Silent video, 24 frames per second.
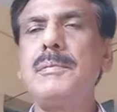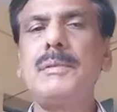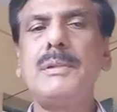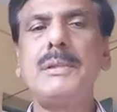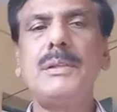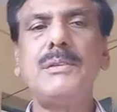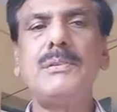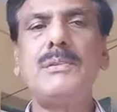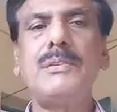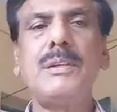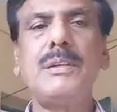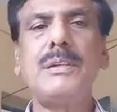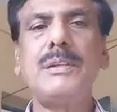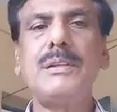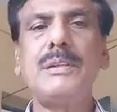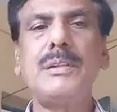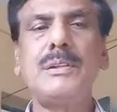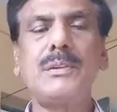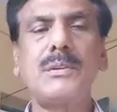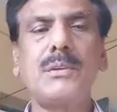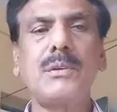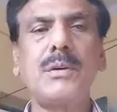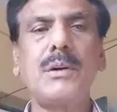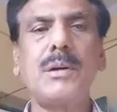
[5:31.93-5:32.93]
if you
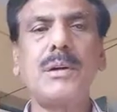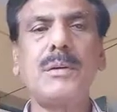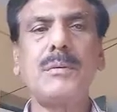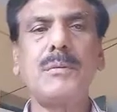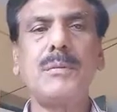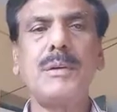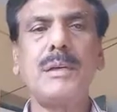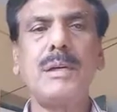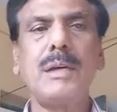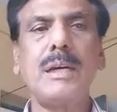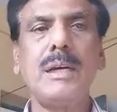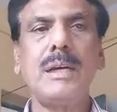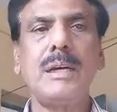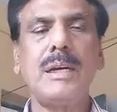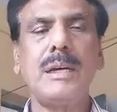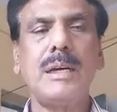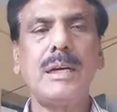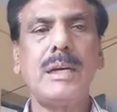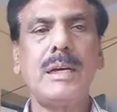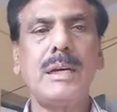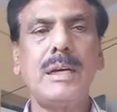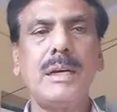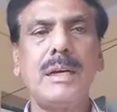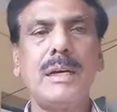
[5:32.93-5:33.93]
dissolve
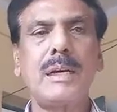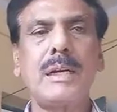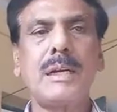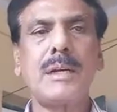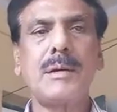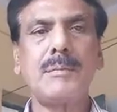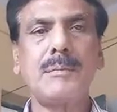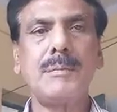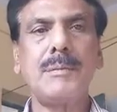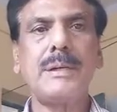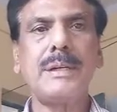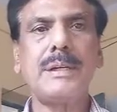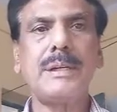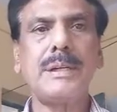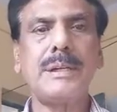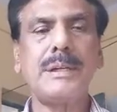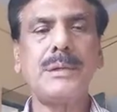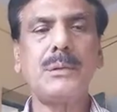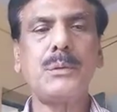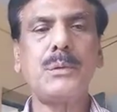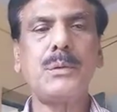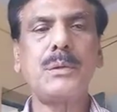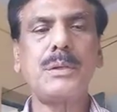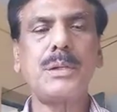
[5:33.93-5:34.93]
a rubber
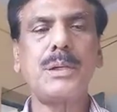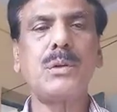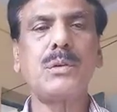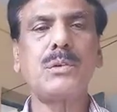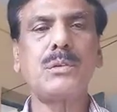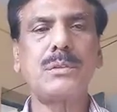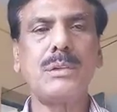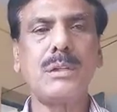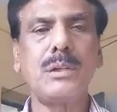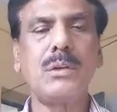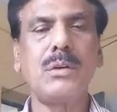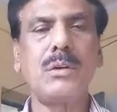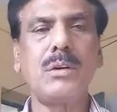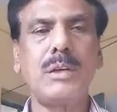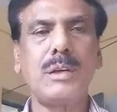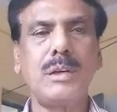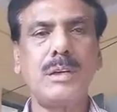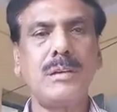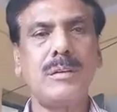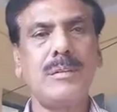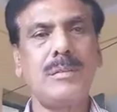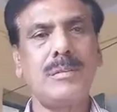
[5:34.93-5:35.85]
into kerosene oil.